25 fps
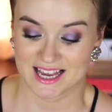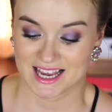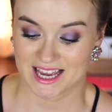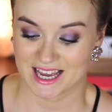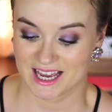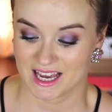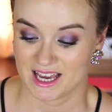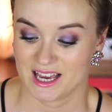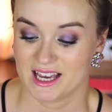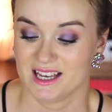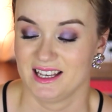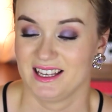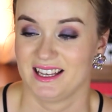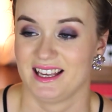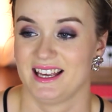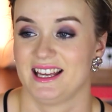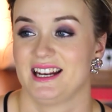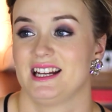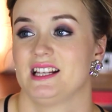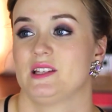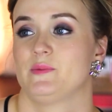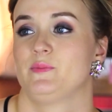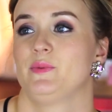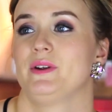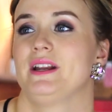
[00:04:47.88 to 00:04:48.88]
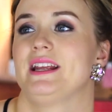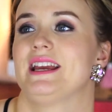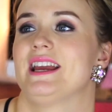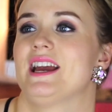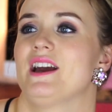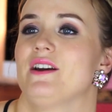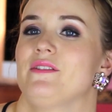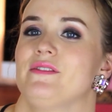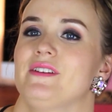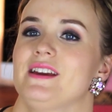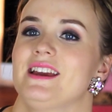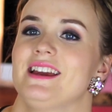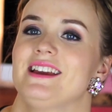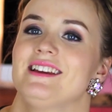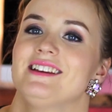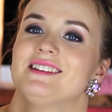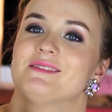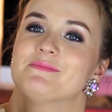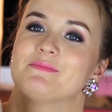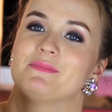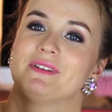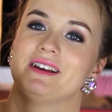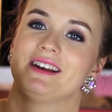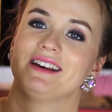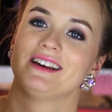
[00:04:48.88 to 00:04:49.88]
thing, and it's pretty
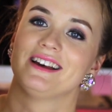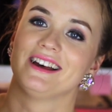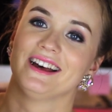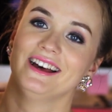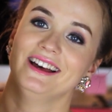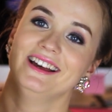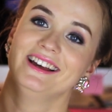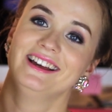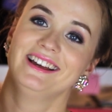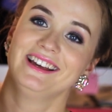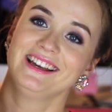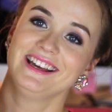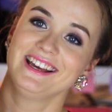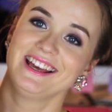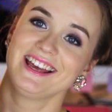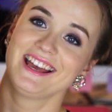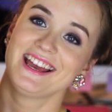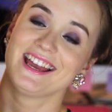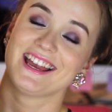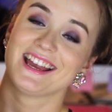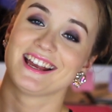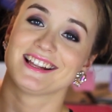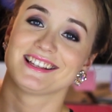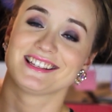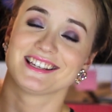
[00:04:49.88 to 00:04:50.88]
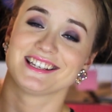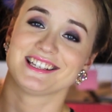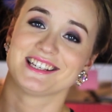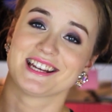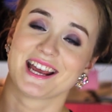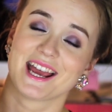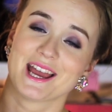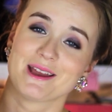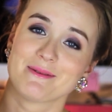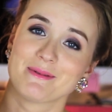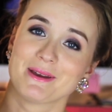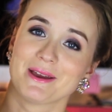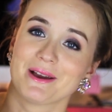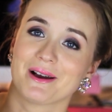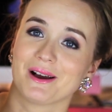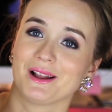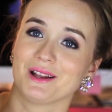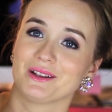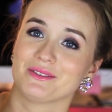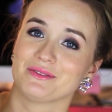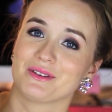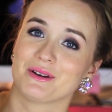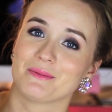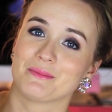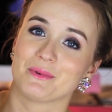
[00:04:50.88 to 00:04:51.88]
heavy, ugh, it's a Jamie
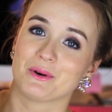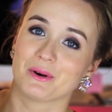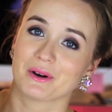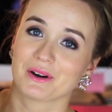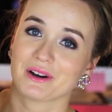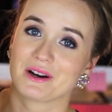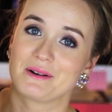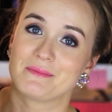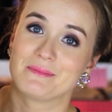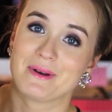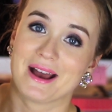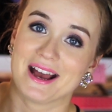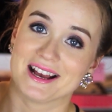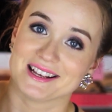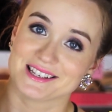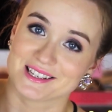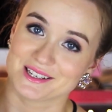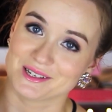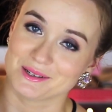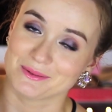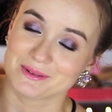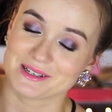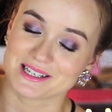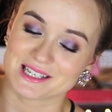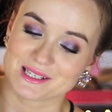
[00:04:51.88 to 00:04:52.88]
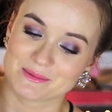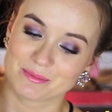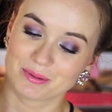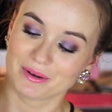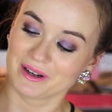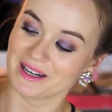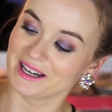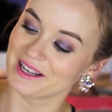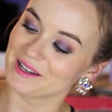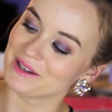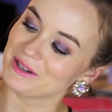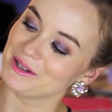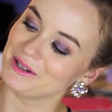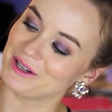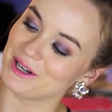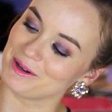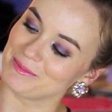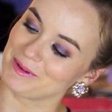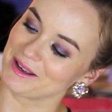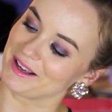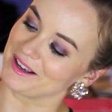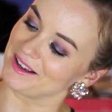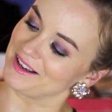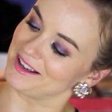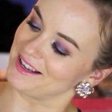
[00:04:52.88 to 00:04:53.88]
Oliver mortar and pestle, which is pretty
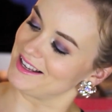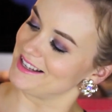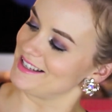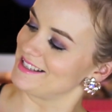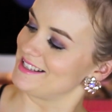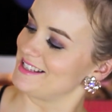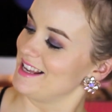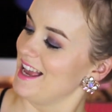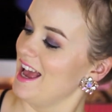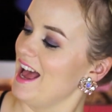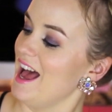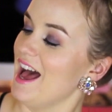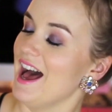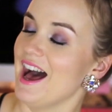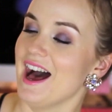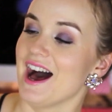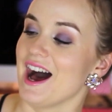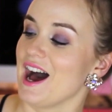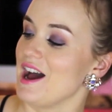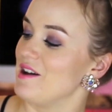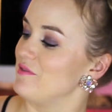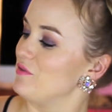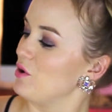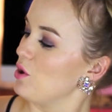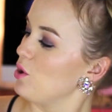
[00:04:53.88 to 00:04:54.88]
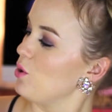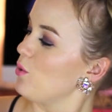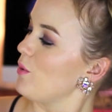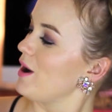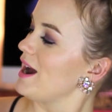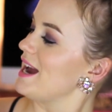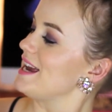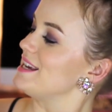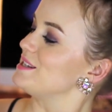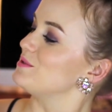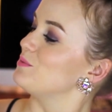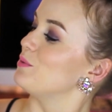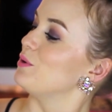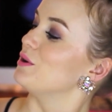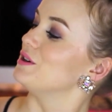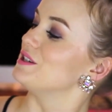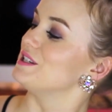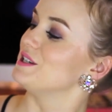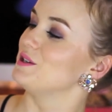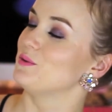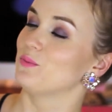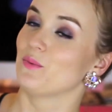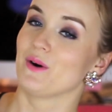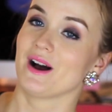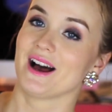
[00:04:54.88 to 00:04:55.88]
cool because I've always
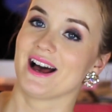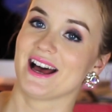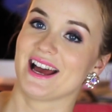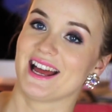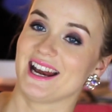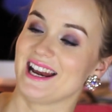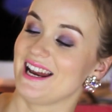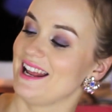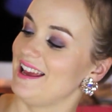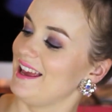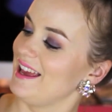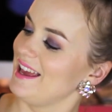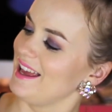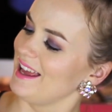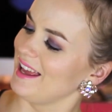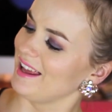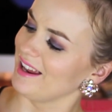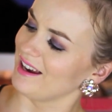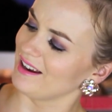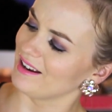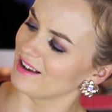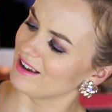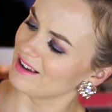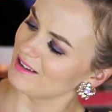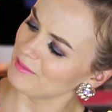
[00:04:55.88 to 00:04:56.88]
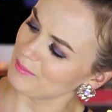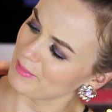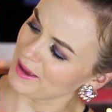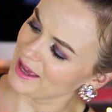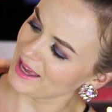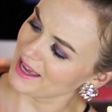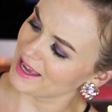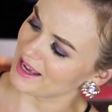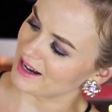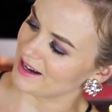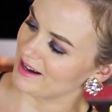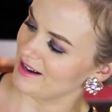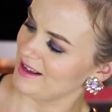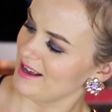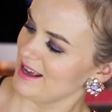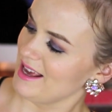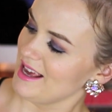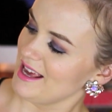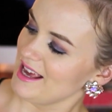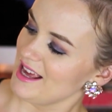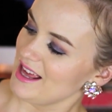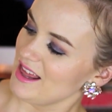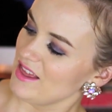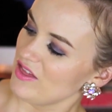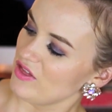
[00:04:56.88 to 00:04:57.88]
wanted one, and oh man,
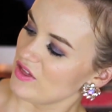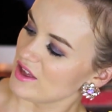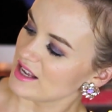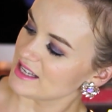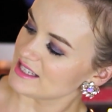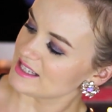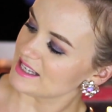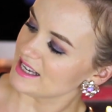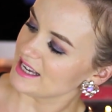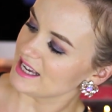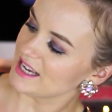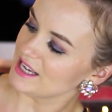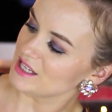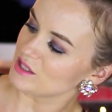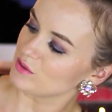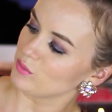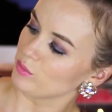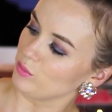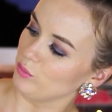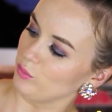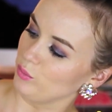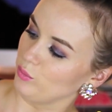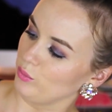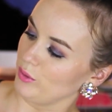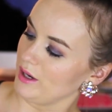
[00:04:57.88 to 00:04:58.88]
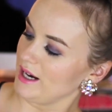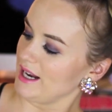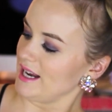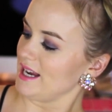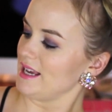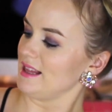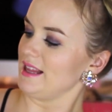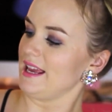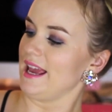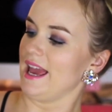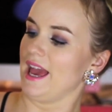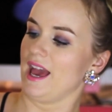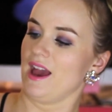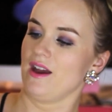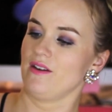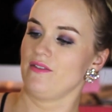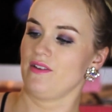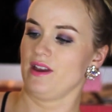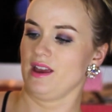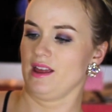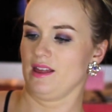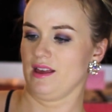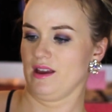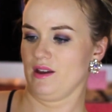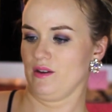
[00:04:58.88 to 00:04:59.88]
this thing is really
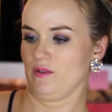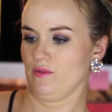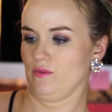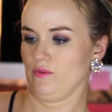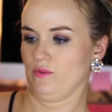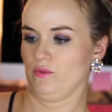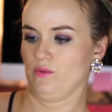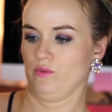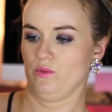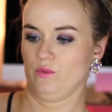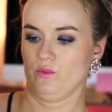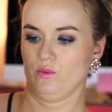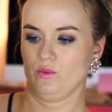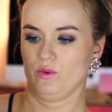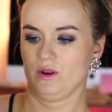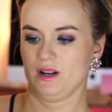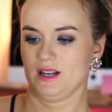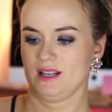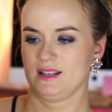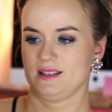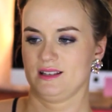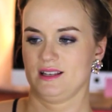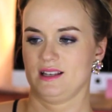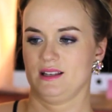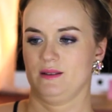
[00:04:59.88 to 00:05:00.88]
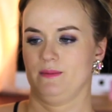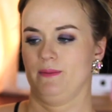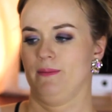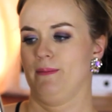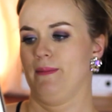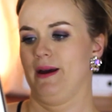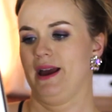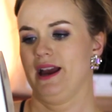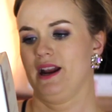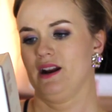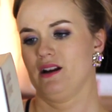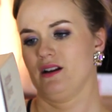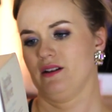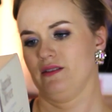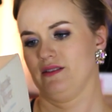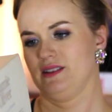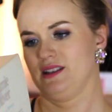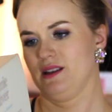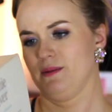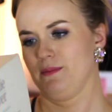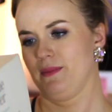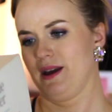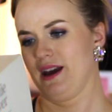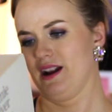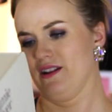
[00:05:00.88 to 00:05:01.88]
heavy. Like, what is this made of?
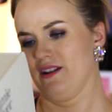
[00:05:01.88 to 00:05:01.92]
Is it